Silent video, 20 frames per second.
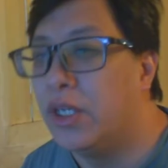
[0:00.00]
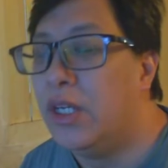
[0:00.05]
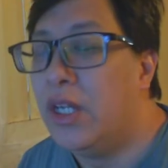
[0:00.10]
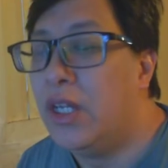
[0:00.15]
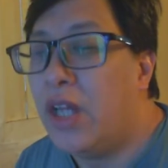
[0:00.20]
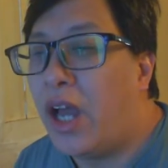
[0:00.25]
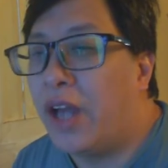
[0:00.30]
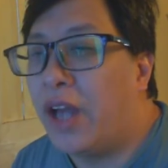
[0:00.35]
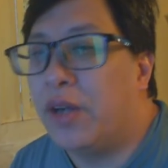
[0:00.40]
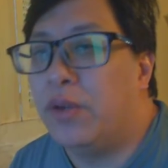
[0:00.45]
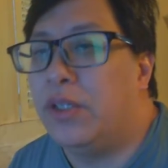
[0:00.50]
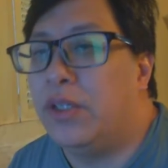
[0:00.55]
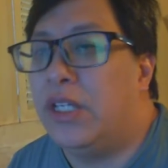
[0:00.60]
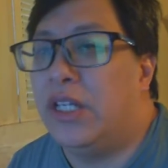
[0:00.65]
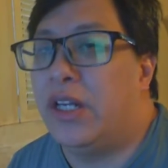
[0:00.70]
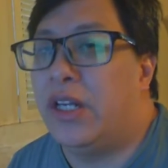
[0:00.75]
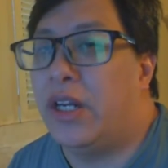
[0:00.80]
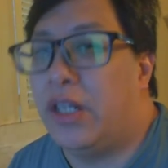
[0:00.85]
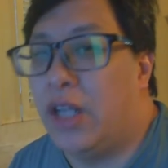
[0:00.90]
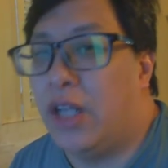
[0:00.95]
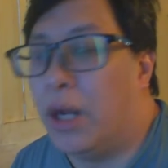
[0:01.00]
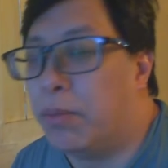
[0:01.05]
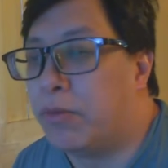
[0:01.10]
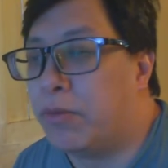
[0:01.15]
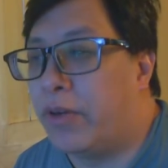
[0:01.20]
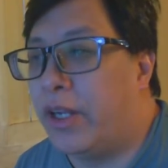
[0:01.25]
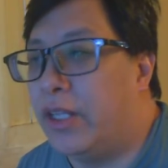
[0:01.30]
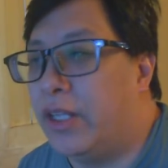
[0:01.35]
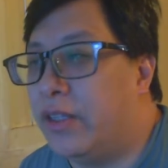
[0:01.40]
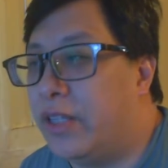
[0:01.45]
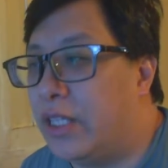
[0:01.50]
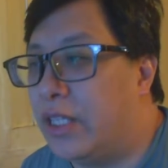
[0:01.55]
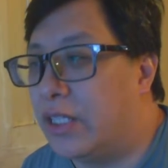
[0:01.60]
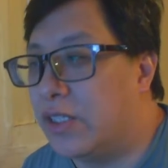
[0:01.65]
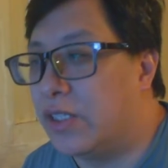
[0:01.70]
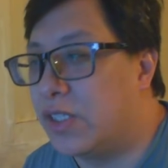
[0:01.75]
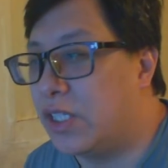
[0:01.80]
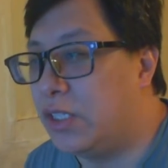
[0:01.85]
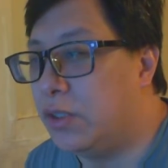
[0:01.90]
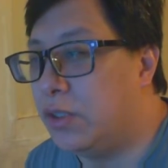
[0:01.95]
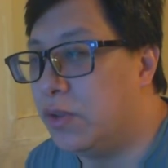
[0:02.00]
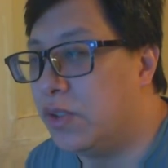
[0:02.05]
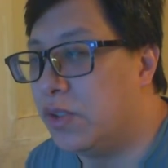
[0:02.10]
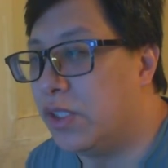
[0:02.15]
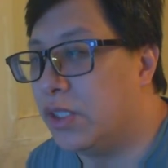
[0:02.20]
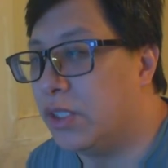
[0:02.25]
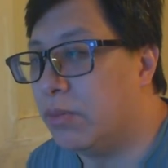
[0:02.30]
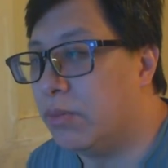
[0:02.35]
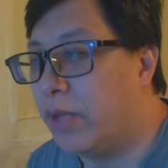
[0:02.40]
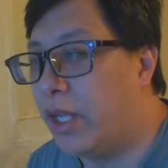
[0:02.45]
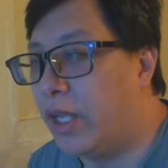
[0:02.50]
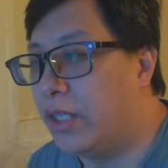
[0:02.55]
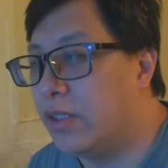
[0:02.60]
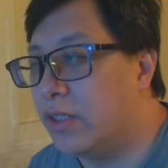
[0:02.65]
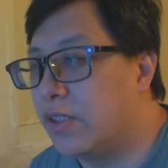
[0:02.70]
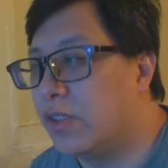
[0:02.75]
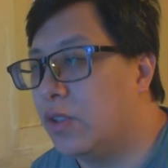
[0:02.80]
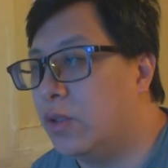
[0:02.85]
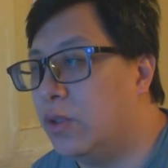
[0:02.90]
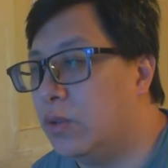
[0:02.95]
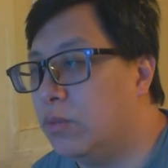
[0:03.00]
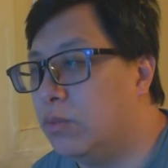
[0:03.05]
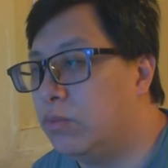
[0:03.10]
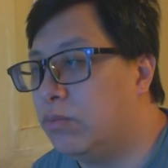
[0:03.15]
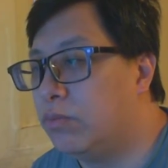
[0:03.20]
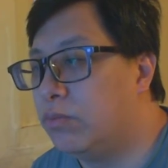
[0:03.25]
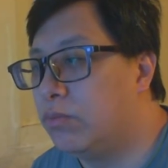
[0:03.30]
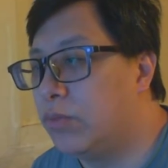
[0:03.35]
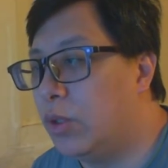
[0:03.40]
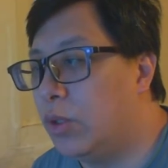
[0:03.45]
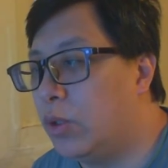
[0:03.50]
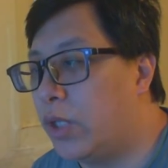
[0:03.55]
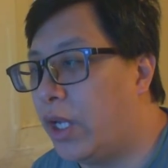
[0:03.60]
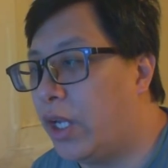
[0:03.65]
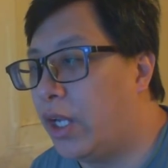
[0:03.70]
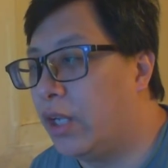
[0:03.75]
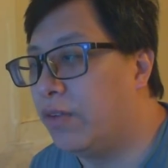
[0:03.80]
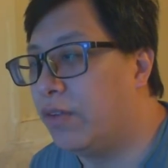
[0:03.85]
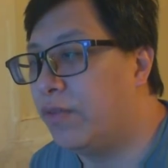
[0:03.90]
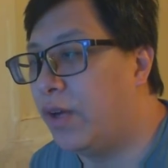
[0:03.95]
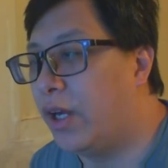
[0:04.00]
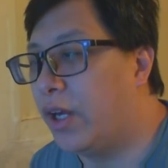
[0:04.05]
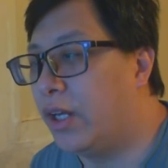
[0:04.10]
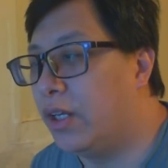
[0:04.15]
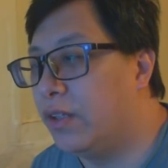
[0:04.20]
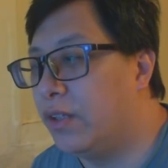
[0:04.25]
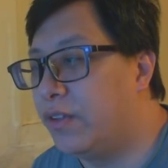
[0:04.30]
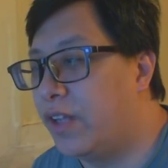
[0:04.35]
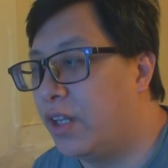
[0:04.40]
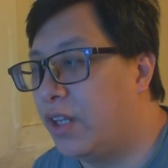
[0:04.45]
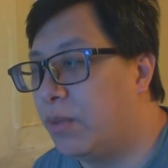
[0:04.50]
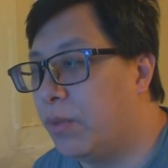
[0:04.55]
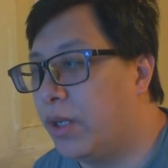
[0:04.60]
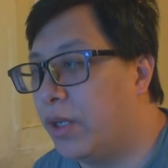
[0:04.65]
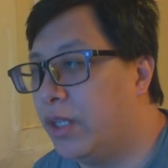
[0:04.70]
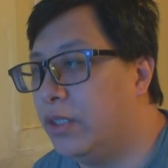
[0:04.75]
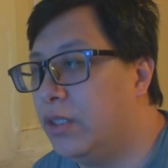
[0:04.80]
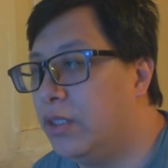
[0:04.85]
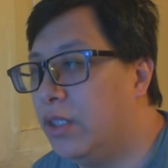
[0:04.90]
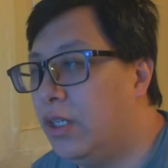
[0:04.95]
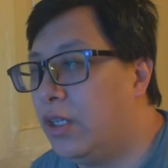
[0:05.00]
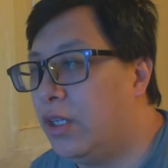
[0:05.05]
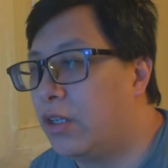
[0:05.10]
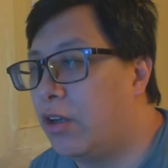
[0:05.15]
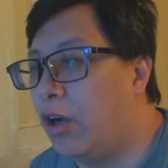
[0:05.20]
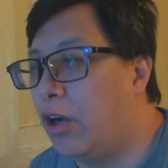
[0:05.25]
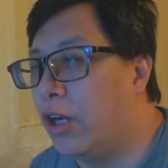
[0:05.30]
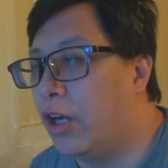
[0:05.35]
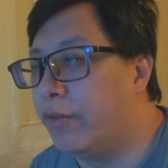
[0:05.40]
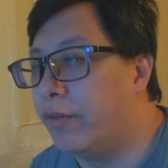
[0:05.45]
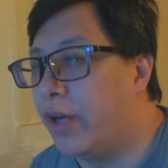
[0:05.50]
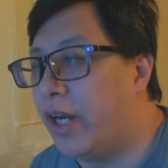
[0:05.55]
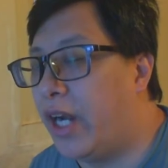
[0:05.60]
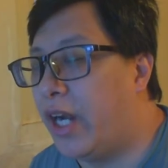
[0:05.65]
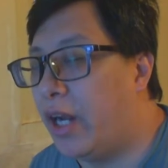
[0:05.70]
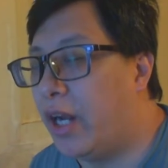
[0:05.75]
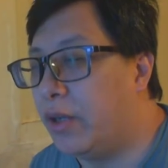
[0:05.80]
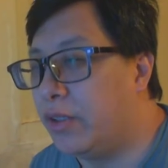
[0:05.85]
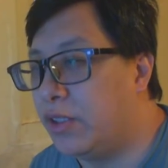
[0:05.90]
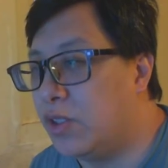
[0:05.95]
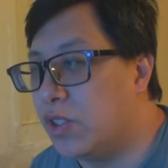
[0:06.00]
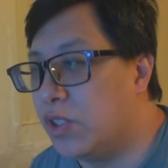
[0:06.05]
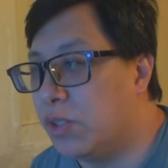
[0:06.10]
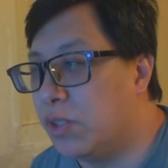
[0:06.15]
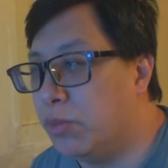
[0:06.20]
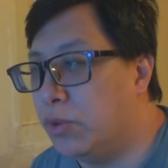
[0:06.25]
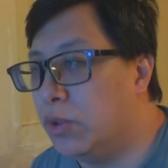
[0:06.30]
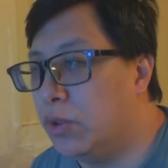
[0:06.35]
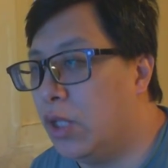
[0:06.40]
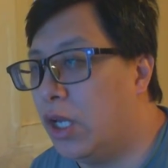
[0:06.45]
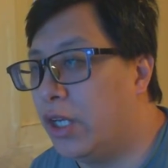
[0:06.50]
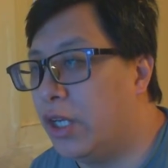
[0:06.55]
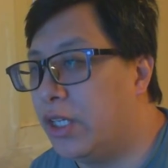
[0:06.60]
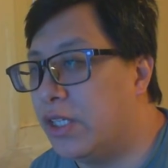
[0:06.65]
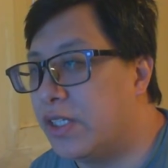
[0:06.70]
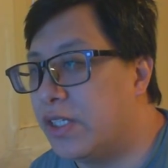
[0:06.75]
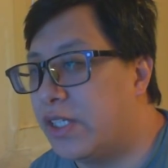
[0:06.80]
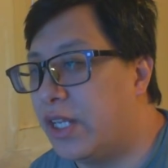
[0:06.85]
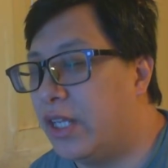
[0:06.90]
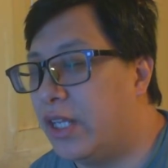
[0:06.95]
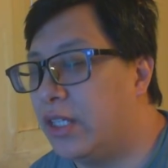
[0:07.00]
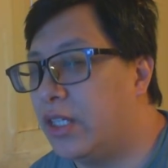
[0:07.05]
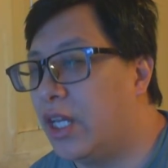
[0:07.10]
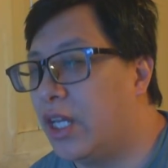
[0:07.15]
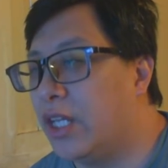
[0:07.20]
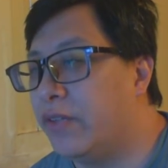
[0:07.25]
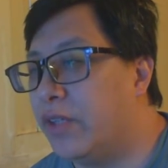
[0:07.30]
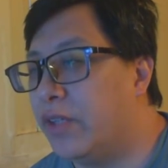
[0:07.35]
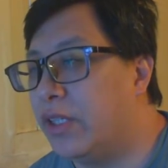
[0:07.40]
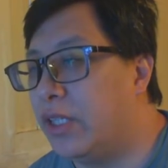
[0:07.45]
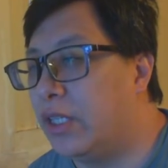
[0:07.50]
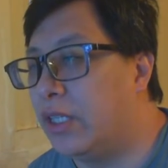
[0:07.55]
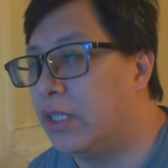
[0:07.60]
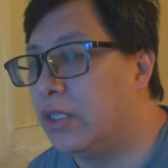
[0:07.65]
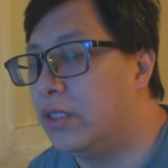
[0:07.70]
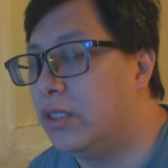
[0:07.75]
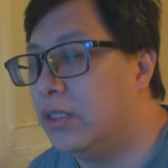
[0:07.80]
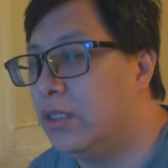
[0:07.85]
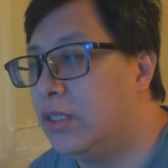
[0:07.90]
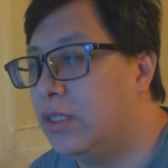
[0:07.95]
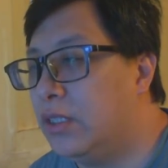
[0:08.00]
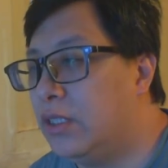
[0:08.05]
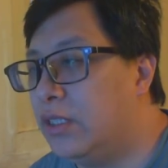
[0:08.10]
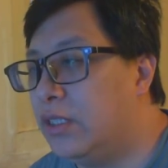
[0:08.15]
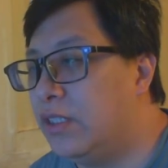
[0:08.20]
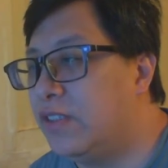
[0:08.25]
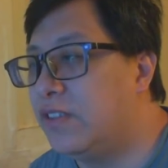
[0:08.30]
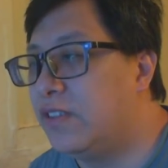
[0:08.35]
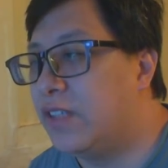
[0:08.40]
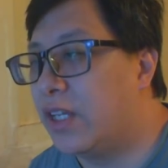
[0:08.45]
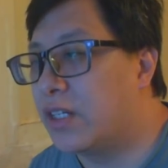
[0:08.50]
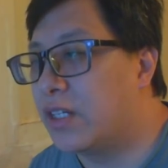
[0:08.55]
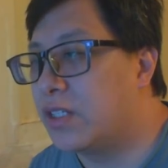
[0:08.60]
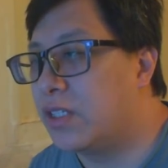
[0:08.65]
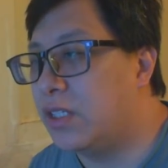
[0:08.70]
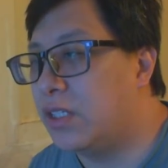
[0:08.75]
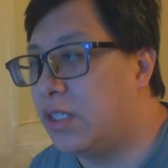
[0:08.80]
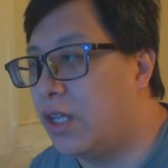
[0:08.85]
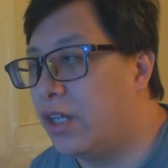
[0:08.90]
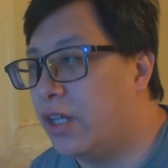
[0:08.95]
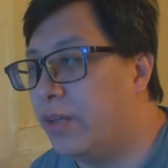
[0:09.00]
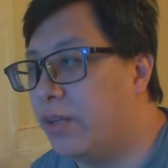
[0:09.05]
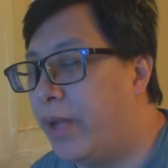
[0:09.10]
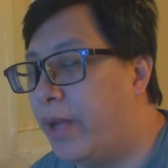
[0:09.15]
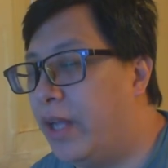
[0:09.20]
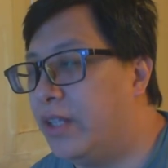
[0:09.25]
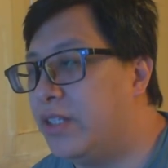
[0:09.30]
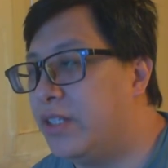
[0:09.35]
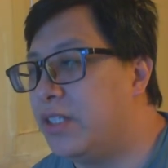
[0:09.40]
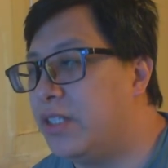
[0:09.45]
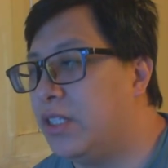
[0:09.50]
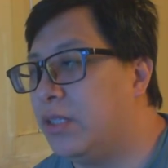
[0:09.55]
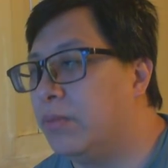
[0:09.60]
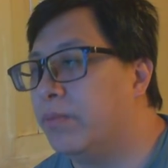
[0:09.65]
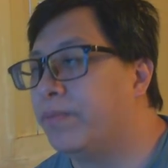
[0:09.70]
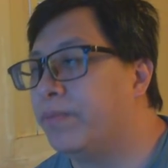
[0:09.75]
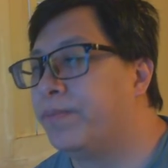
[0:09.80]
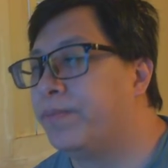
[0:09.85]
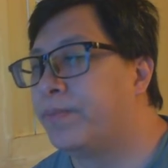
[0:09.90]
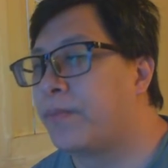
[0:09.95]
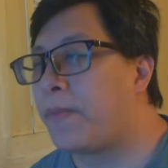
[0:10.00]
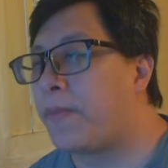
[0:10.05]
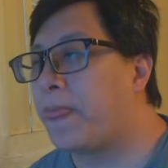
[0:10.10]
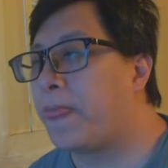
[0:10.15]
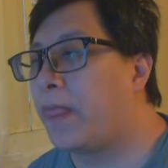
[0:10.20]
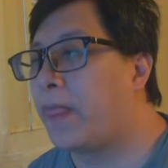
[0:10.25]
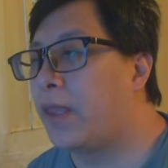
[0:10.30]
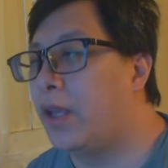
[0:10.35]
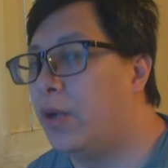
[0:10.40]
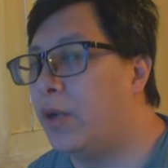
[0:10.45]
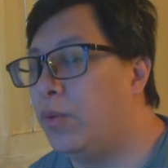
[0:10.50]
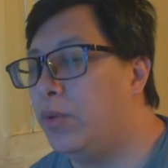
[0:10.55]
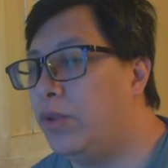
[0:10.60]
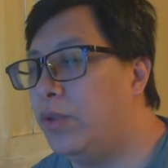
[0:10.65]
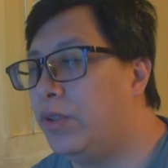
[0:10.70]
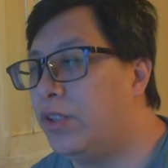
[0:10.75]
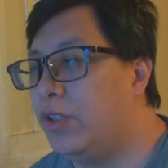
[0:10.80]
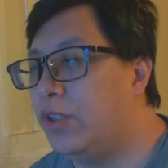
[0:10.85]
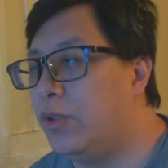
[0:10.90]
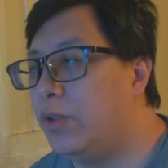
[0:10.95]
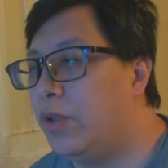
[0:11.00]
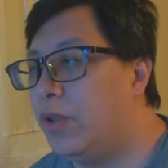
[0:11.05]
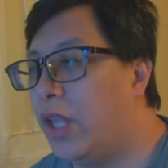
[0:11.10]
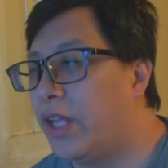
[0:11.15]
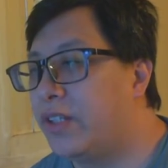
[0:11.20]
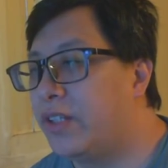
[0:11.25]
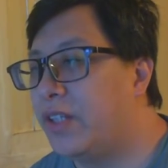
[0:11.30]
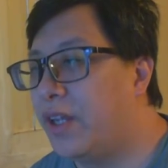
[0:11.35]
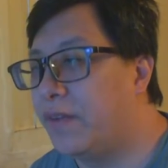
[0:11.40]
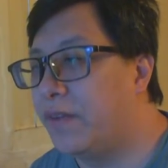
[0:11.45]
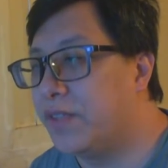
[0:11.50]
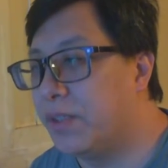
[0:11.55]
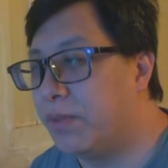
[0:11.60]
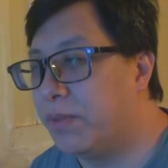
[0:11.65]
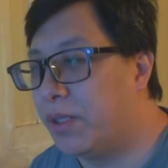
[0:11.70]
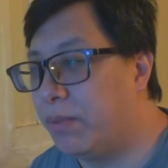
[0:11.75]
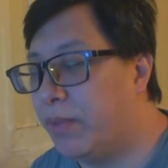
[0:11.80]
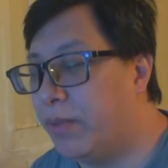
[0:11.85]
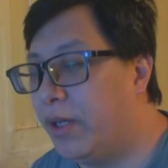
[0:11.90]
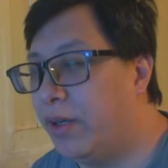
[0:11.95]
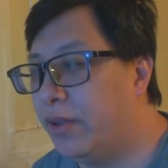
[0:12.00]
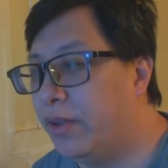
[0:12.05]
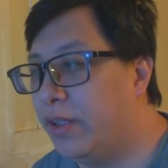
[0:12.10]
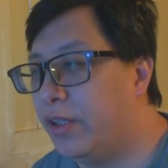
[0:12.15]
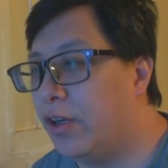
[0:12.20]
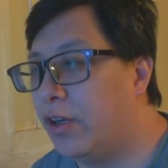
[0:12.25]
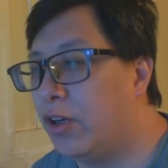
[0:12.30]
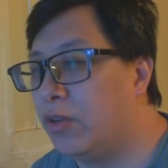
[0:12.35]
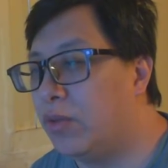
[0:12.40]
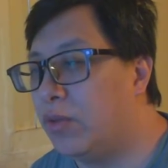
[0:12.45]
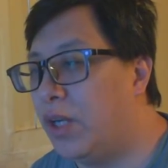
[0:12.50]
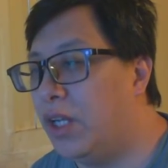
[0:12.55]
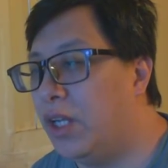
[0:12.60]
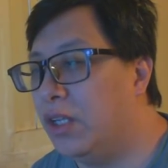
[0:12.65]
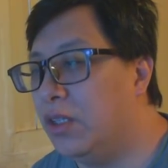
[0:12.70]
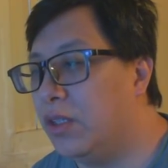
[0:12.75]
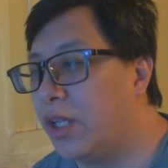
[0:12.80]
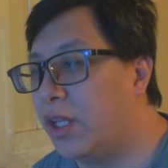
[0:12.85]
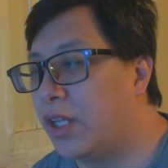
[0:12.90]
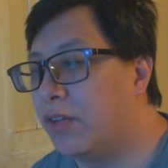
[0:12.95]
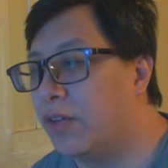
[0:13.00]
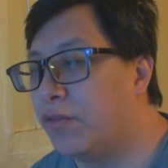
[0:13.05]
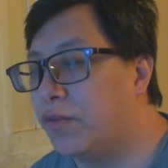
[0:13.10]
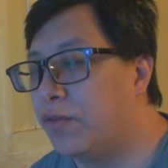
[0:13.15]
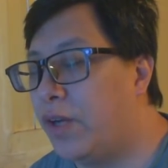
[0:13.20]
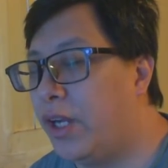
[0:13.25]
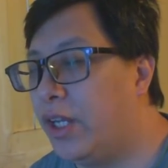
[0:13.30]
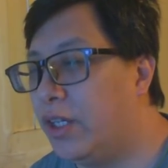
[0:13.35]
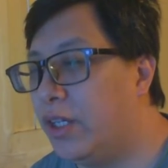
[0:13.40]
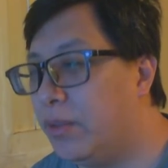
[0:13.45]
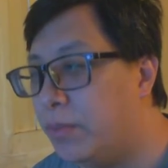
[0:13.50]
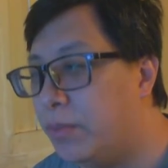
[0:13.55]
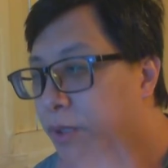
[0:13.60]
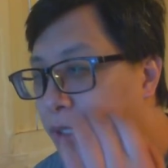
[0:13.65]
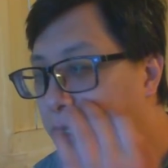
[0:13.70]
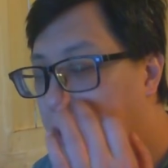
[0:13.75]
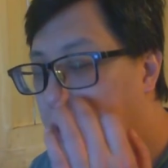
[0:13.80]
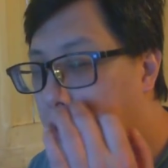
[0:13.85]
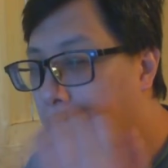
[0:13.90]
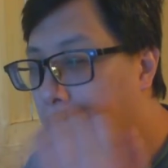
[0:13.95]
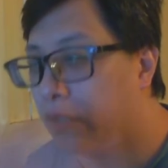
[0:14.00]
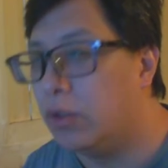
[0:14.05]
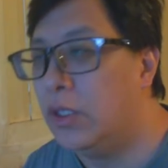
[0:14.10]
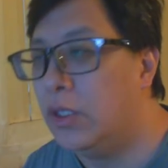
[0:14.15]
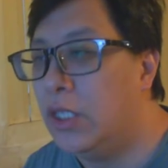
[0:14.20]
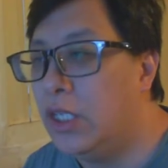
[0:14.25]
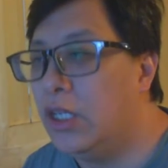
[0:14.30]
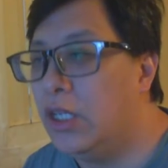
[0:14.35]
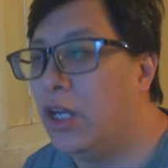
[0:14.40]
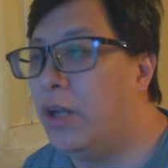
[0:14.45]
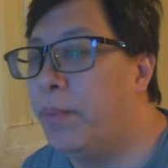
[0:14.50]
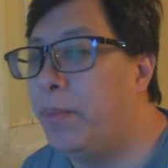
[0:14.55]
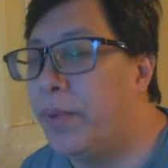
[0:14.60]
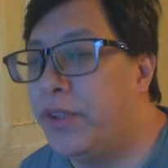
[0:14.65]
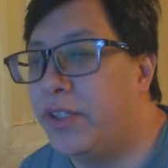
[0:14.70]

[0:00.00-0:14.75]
I don't need any upgrade things to use them, and so, okay, fine, I'll take my Conrad out and use a Mulan instead, kind of a thing. This is actually not a bad team. You'd like to have something better than Aurel, like a Freya, but, but